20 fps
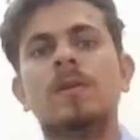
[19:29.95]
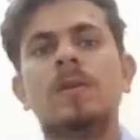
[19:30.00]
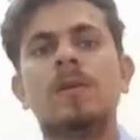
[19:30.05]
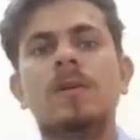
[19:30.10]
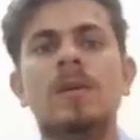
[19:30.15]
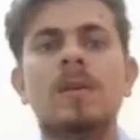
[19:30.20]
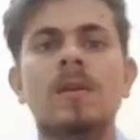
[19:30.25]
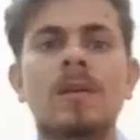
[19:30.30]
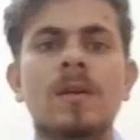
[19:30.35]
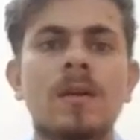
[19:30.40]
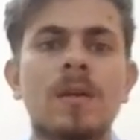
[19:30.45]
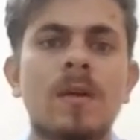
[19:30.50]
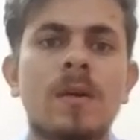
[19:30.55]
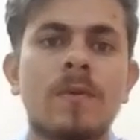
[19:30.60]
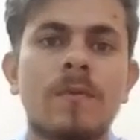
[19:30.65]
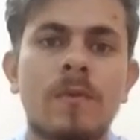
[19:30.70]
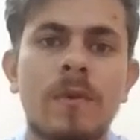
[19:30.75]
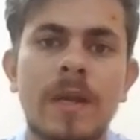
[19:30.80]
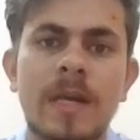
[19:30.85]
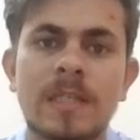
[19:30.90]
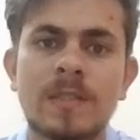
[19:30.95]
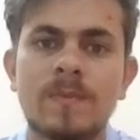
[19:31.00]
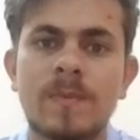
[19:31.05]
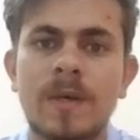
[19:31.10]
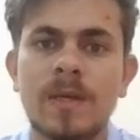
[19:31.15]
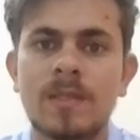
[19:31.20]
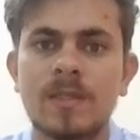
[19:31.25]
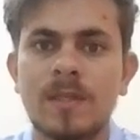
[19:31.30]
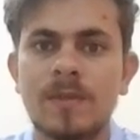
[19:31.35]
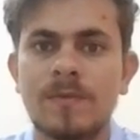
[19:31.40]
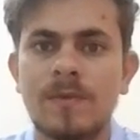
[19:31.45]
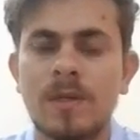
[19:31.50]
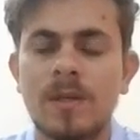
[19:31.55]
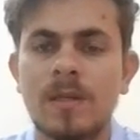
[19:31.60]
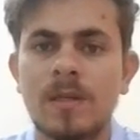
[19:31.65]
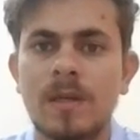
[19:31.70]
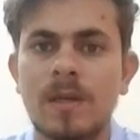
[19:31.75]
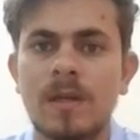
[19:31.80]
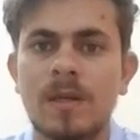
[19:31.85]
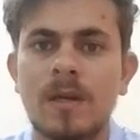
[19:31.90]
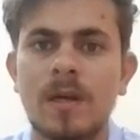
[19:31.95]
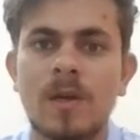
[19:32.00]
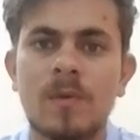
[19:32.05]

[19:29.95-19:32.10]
flashbacks reveal that